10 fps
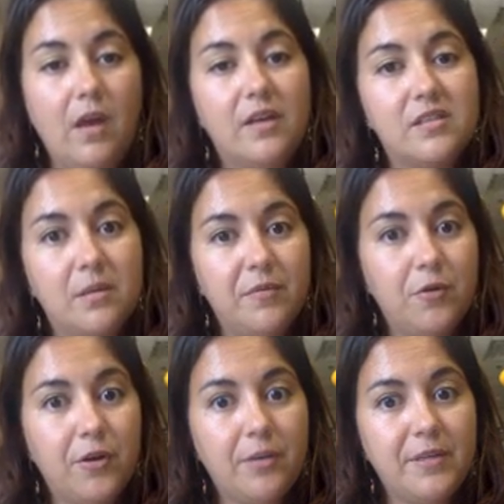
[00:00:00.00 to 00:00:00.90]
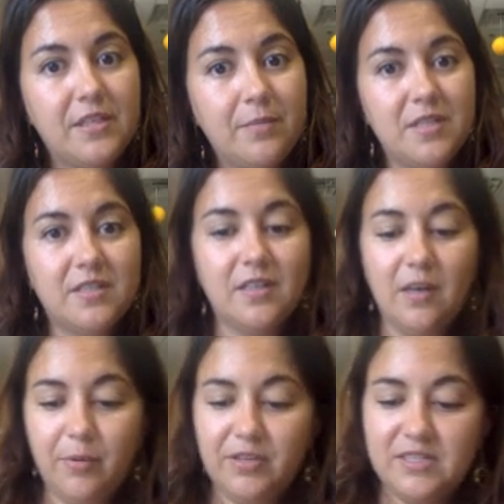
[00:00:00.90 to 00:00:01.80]
Some of you are going to be tempted to
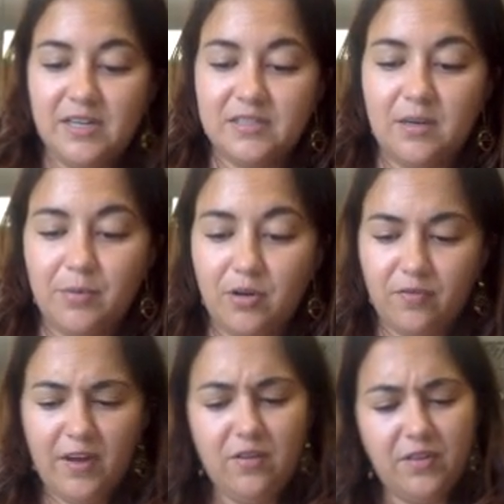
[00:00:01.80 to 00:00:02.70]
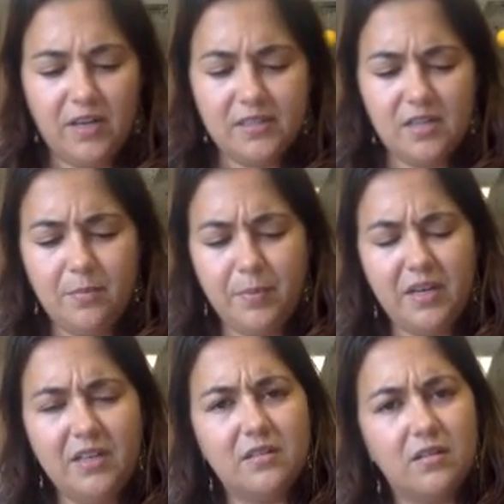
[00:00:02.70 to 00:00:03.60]
label this next number your final velocity, but
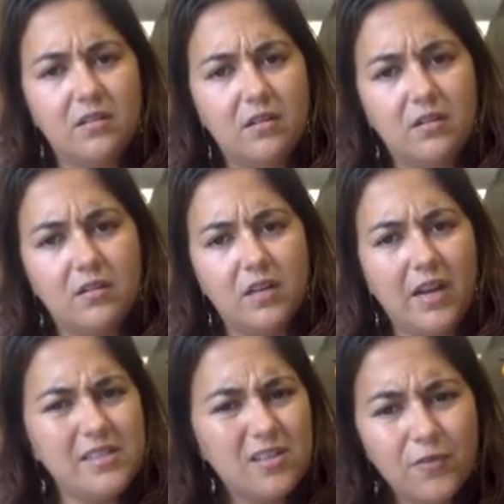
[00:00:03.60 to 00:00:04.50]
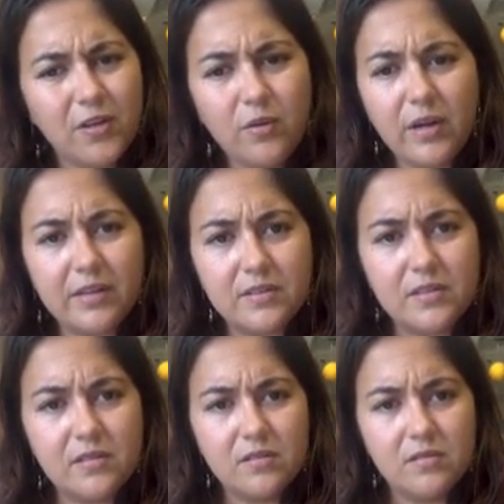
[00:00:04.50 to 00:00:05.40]
it has different
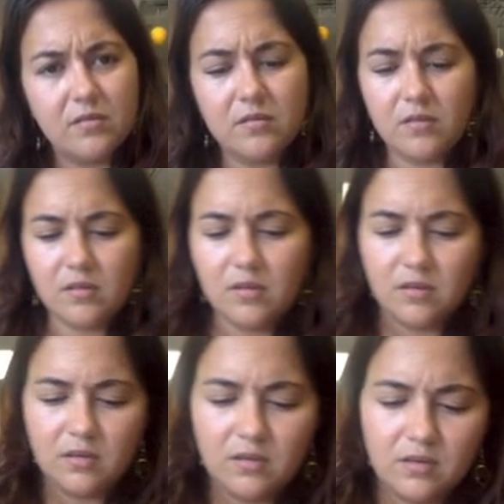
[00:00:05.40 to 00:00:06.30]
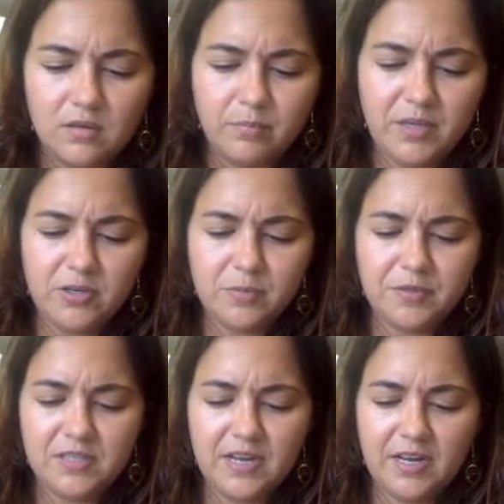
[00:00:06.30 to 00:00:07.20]
units. Meters per
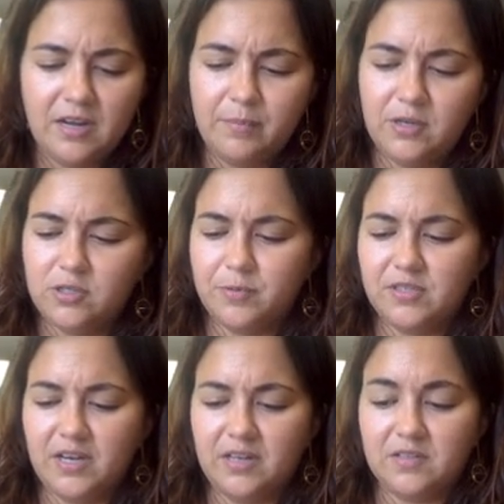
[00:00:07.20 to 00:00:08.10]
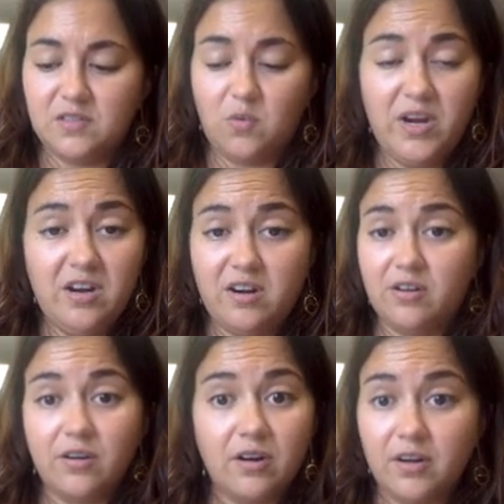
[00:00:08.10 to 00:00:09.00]
second and meters per second
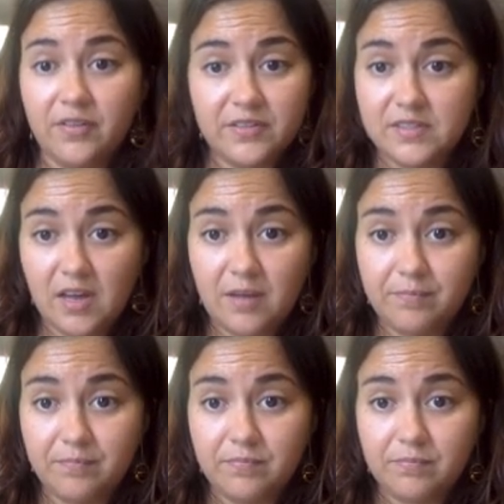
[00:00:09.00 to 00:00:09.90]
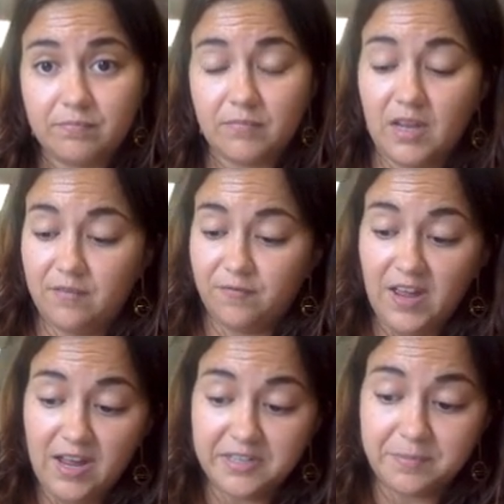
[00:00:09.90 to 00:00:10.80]
squared are not the same. And in
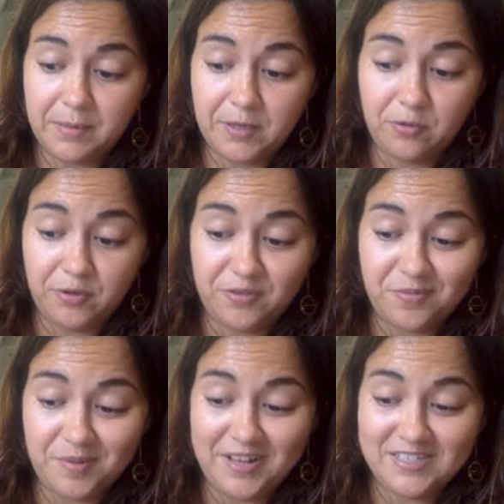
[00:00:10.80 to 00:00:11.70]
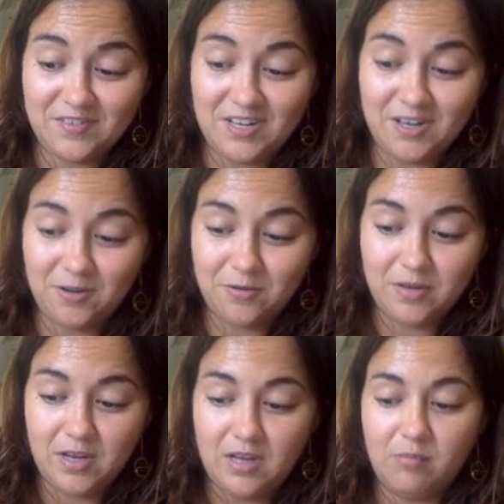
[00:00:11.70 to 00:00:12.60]
fact, you learned from the last video,
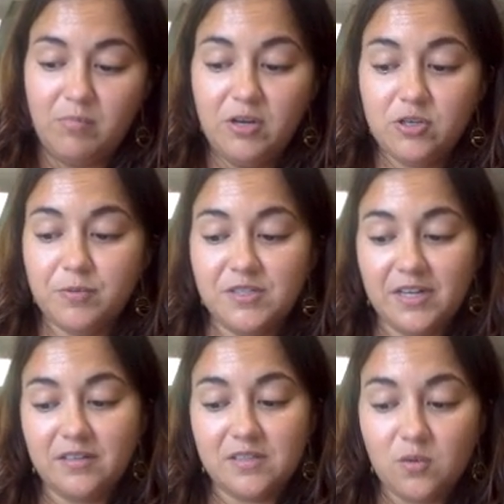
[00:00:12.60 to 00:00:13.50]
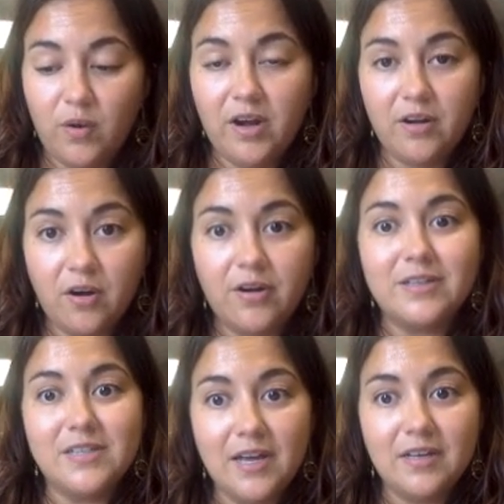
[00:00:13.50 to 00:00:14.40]
meters per second squared are a
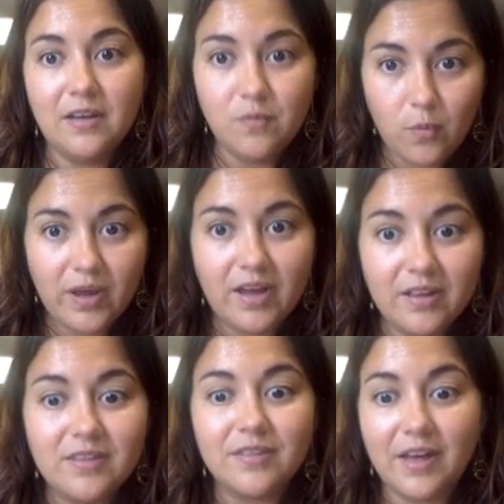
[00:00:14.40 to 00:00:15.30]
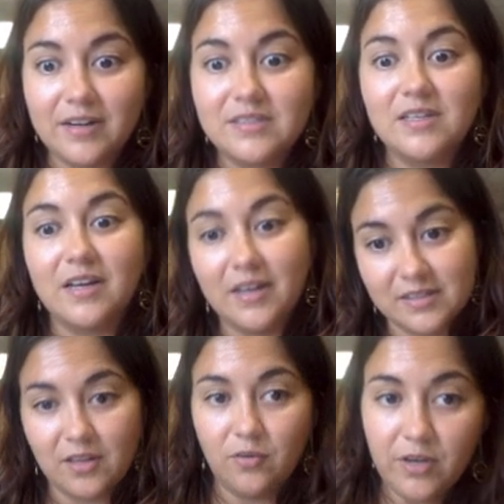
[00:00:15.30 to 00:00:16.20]
dead giveaway that is
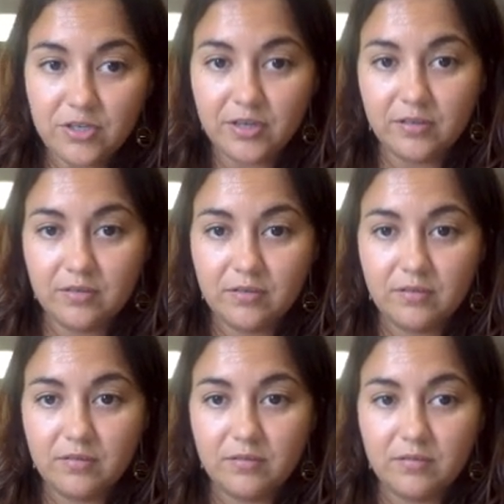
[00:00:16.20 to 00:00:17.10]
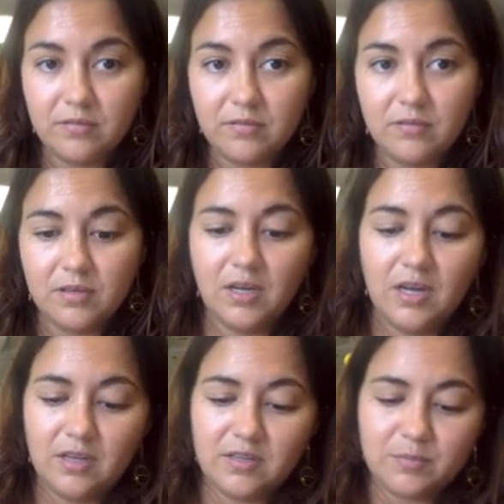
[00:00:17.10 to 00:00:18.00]
acceleration.
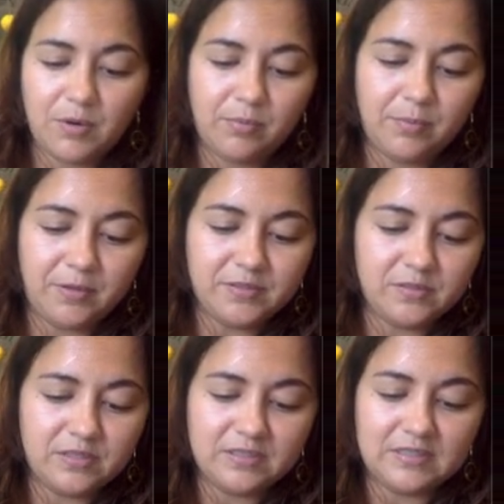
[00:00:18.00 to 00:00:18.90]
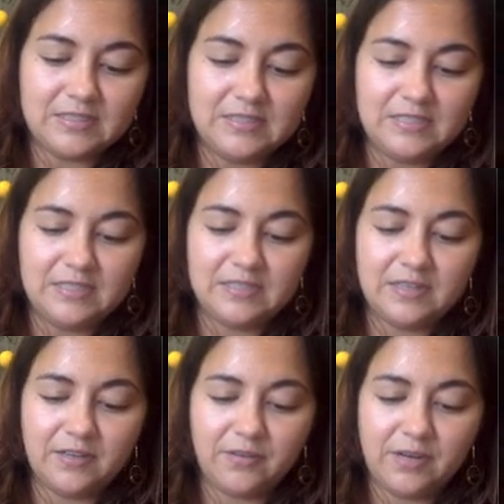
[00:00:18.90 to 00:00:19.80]
This problem also says it's
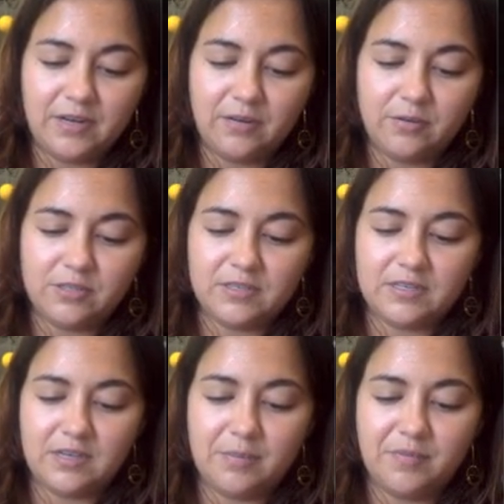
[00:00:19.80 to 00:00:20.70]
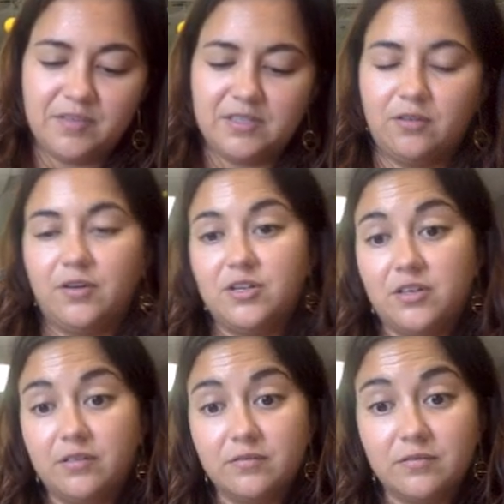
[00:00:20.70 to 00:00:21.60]
decelerating, which is a type of
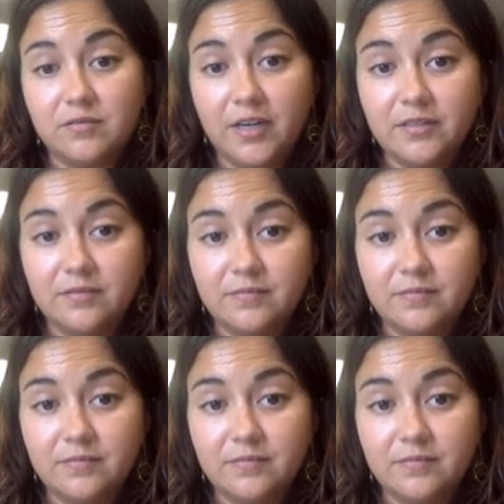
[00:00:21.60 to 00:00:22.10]
acceleration, right?